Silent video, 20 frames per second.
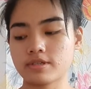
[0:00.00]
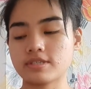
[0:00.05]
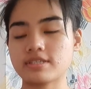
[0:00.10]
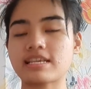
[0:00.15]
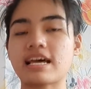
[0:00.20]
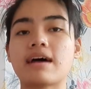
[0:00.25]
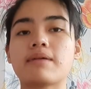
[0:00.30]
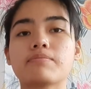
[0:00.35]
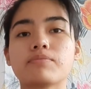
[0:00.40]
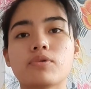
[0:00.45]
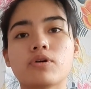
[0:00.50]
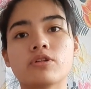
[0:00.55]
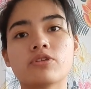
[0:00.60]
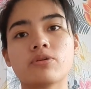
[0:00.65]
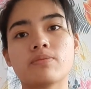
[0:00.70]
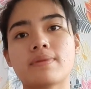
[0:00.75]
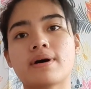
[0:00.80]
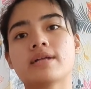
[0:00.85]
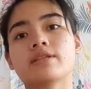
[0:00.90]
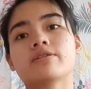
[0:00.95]
sample no
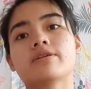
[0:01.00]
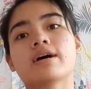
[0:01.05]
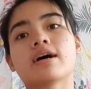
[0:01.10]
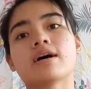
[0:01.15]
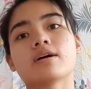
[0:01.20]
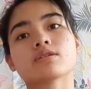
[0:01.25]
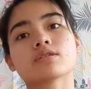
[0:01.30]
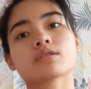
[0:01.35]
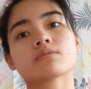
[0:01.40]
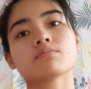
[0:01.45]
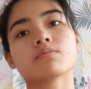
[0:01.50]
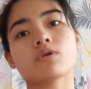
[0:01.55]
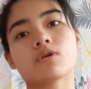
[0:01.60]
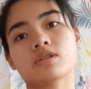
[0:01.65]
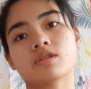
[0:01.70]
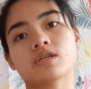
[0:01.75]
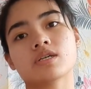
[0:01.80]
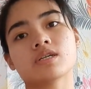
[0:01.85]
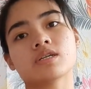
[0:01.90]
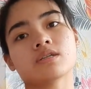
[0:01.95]
matter how small
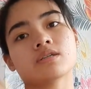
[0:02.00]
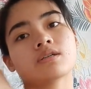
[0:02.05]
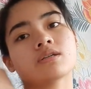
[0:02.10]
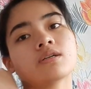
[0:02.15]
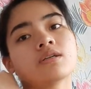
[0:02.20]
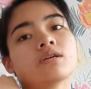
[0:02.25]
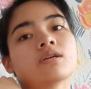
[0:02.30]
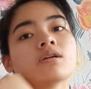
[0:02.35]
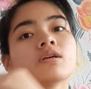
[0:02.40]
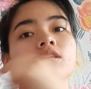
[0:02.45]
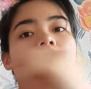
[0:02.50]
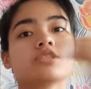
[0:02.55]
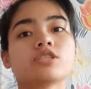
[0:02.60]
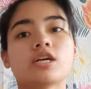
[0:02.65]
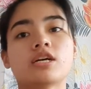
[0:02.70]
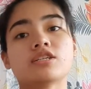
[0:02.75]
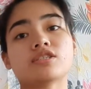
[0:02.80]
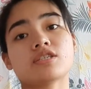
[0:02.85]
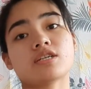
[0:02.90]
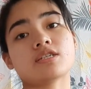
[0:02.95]
the
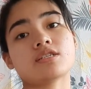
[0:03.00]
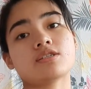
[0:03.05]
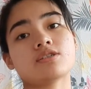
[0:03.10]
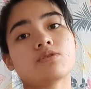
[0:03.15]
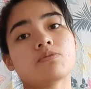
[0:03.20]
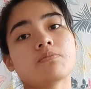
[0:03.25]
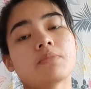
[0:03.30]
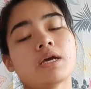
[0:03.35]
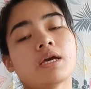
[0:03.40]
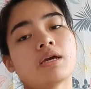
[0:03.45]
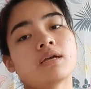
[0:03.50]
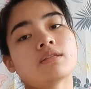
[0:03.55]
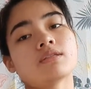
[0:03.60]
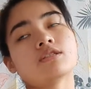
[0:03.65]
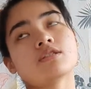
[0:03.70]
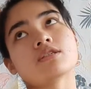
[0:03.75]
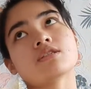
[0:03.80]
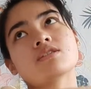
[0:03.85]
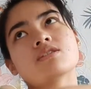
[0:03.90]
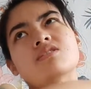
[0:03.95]
changes you make,
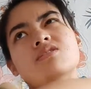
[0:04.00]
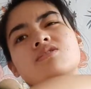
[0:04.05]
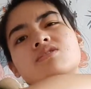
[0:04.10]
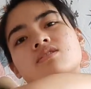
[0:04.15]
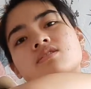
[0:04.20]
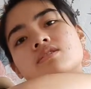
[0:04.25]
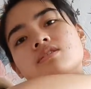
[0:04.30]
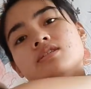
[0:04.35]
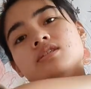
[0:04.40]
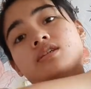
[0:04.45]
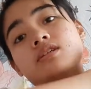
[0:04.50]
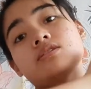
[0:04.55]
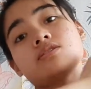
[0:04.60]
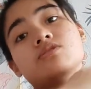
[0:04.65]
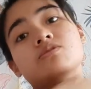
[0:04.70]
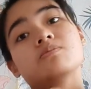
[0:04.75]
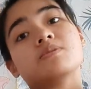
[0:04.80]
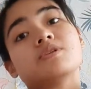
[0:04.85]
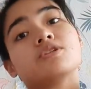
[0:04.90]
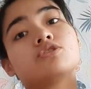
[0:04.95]
just just
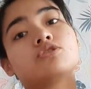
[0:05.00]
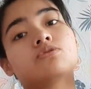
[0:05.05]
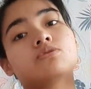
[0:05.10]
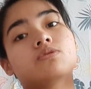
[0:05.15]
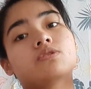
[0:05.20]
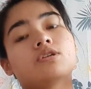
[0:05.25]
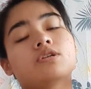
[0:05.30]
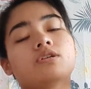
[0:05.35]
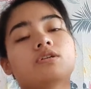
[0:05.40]
to be sure.